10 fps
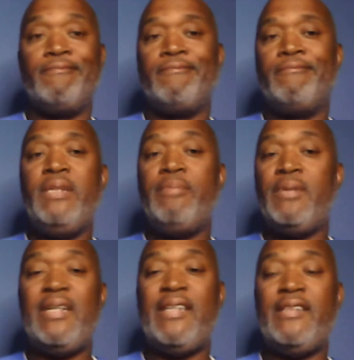People,
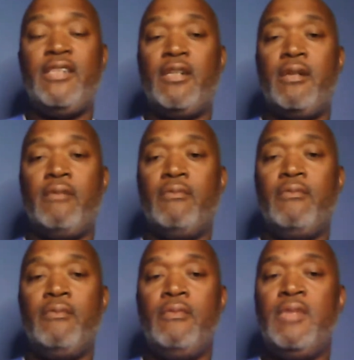that's their job.
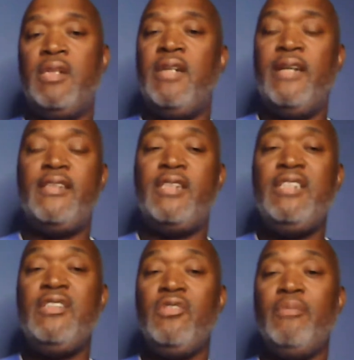And she
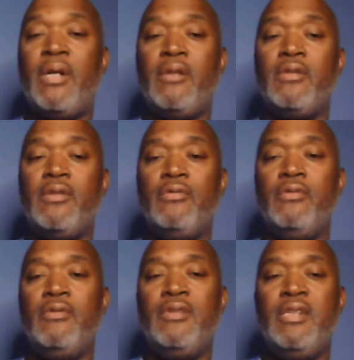knew better too.
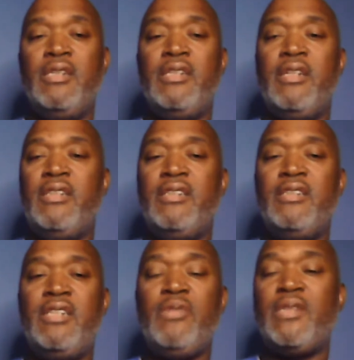
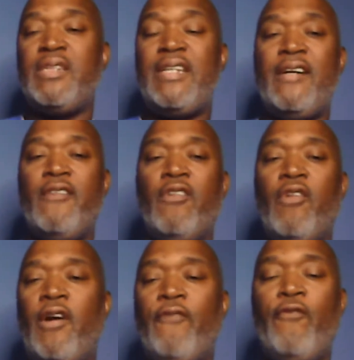She was a
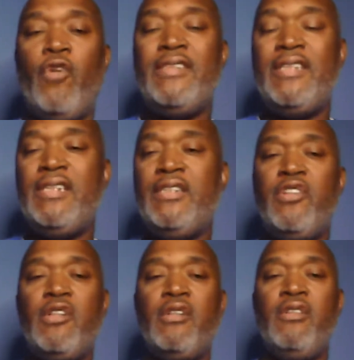
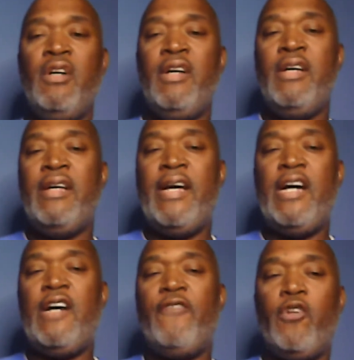14-year
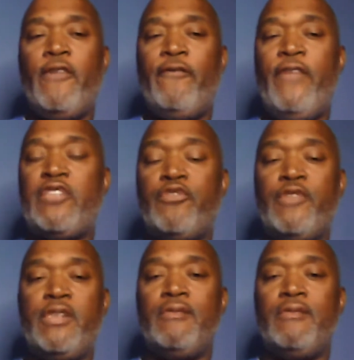Air Force veteran.